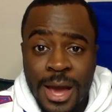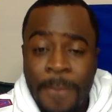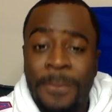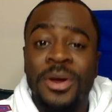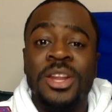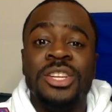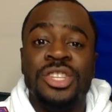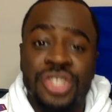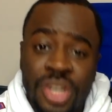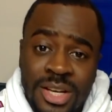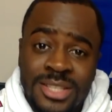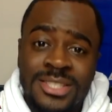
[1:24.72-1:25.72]
But it
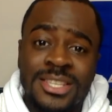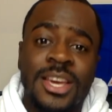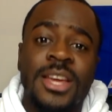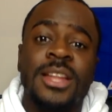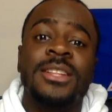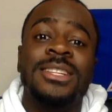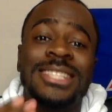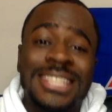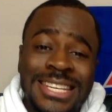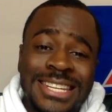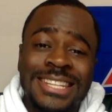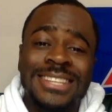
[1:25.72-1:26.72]
just
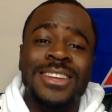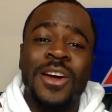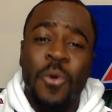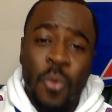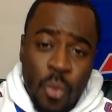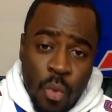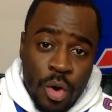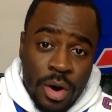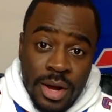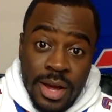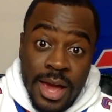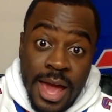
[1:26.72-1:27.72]
didn't
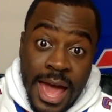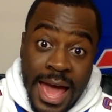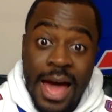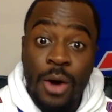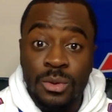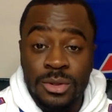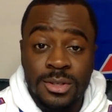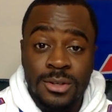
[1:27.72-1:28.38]
work out.